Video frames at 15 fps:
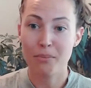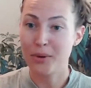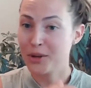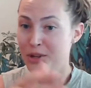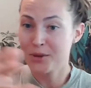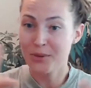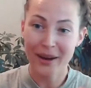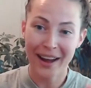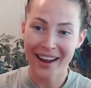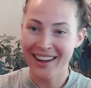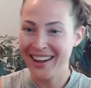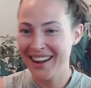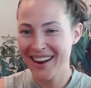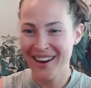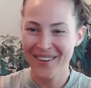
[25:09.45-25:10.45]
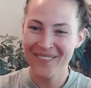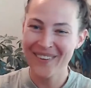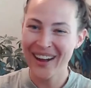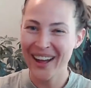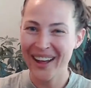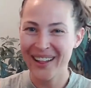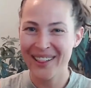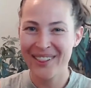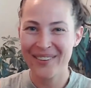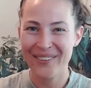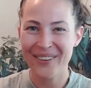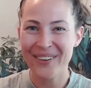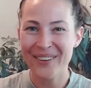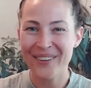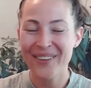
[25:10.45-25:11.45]
bushwhacking our way
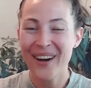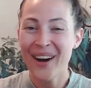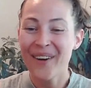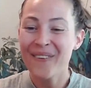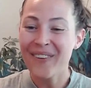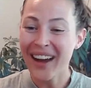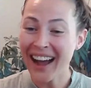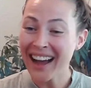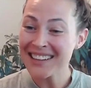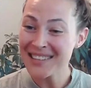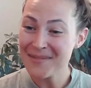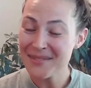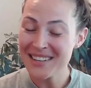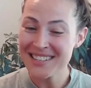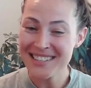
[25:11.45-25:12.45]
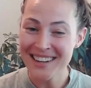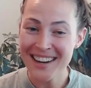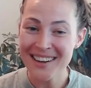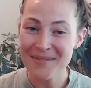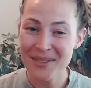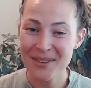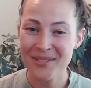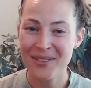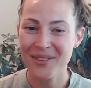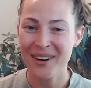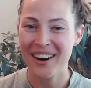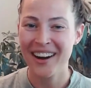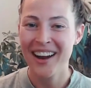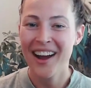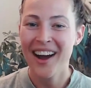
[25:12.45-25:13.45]
through what hasn't been done
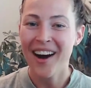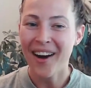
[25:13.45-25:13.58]
before,